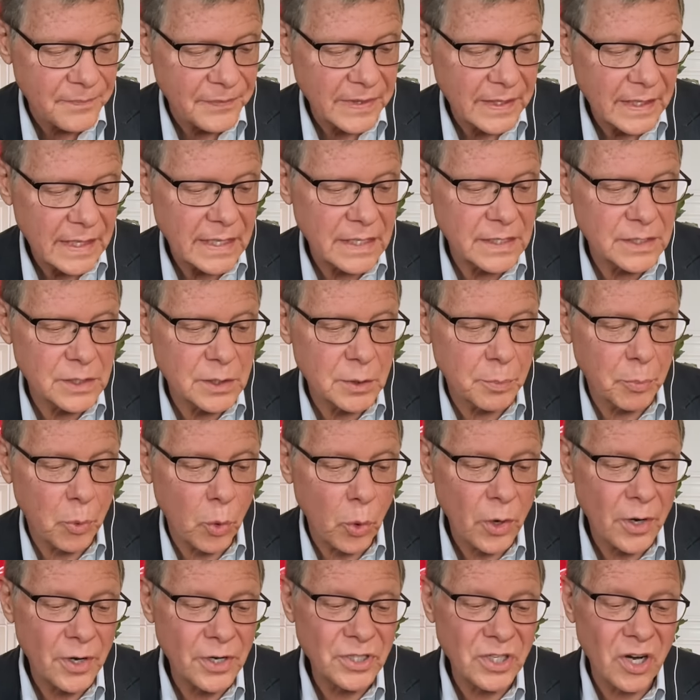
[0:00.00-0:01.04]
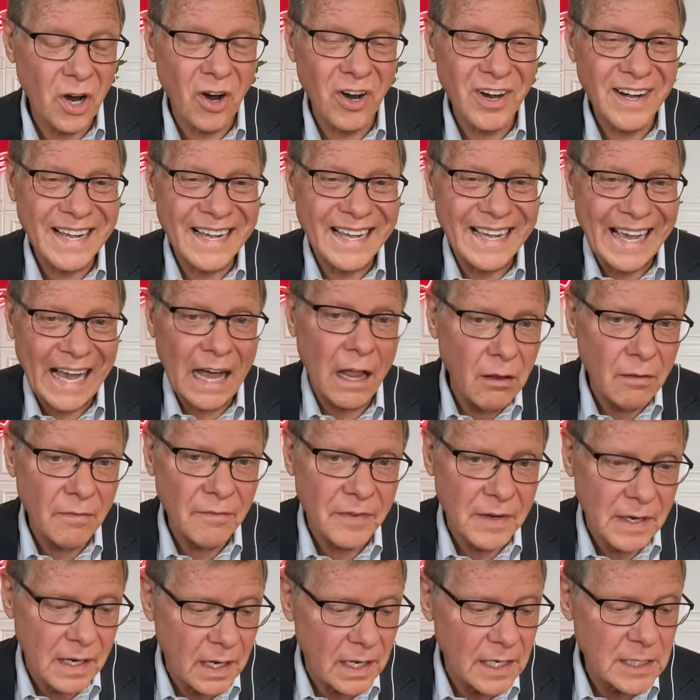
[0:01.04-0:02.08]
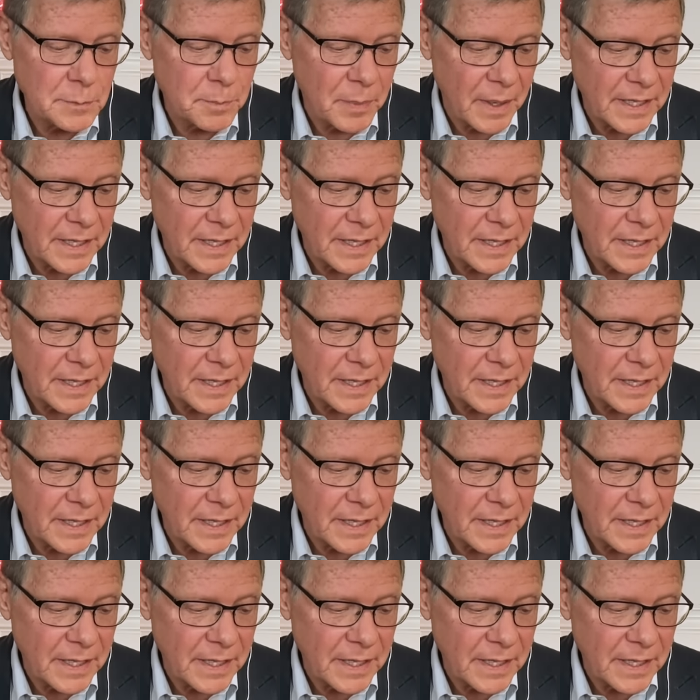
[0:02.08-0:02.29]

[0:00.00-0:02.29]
Right. His supporters are galvanized